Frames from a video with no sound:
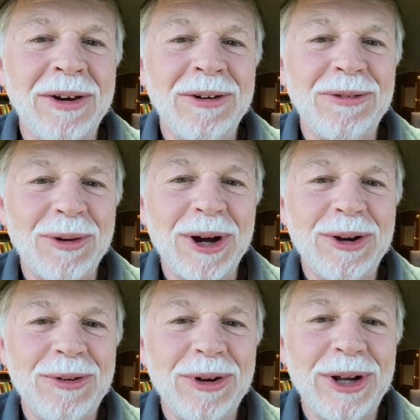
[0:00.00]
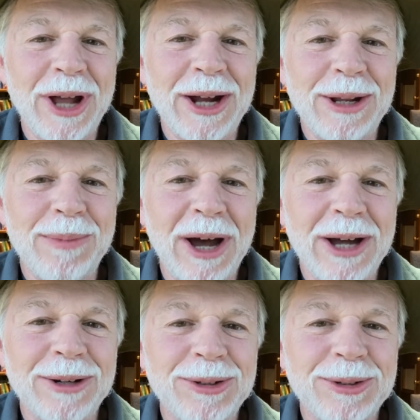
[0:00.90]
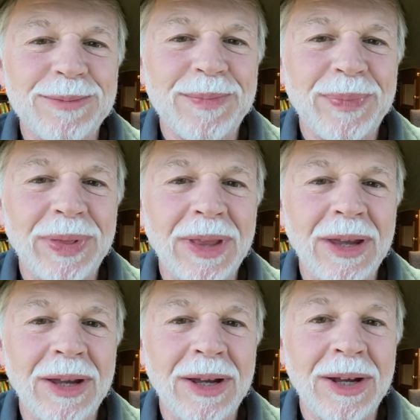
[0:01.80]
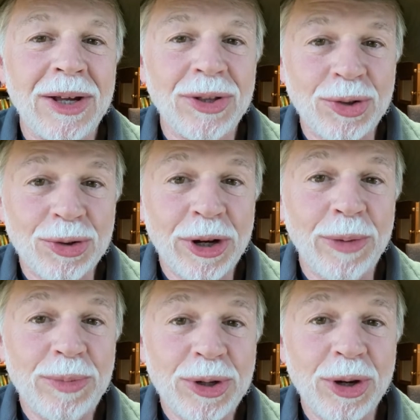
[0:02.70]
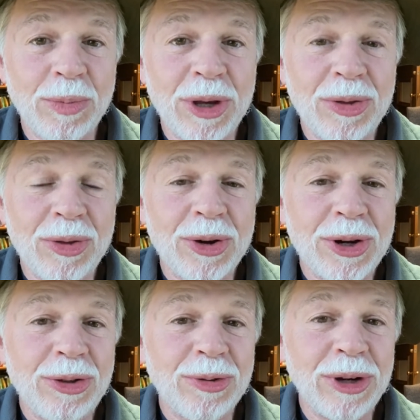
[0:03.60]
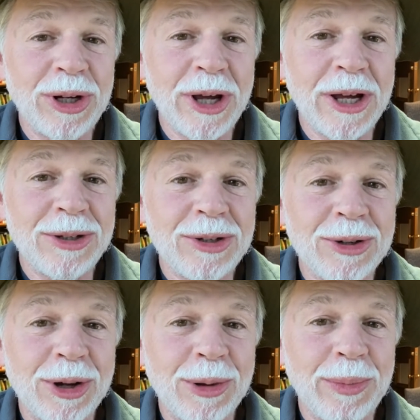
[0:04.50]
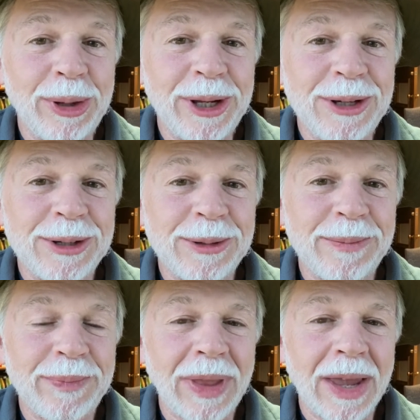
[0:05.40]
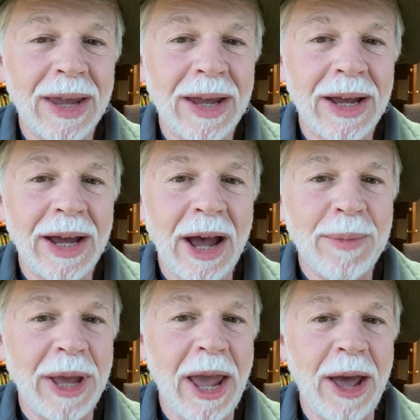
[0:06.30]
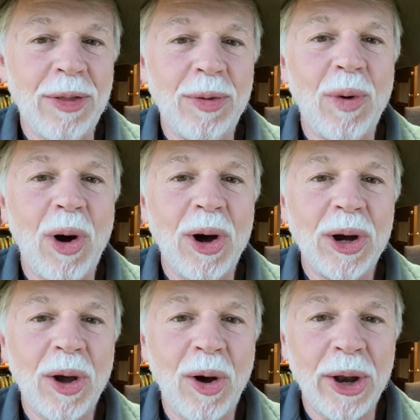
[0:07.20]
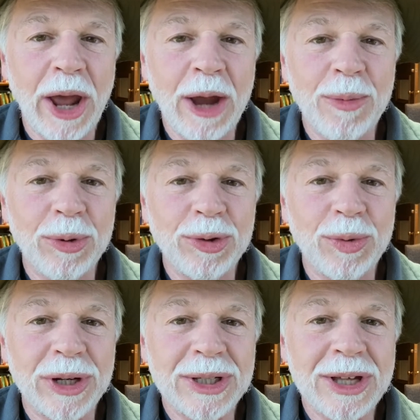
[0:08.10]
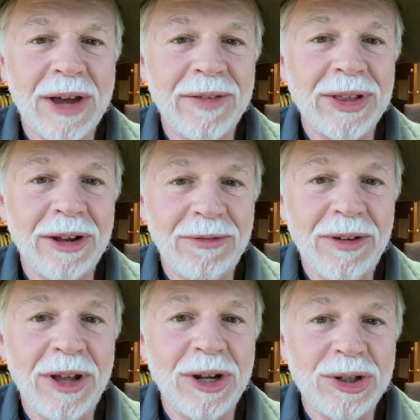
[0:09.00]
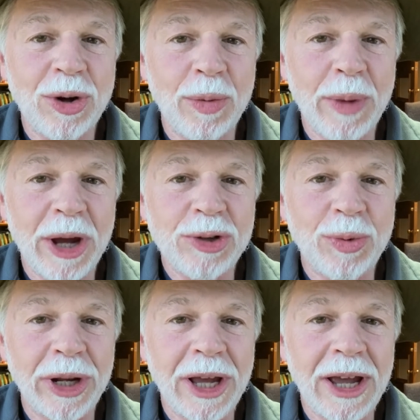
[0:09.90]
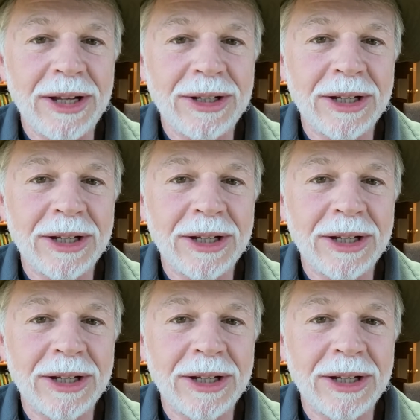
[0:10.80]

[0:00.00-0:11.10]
490 miles. The trip took me 33 days to complete. I began the walk on April 27th and finished on May 28th.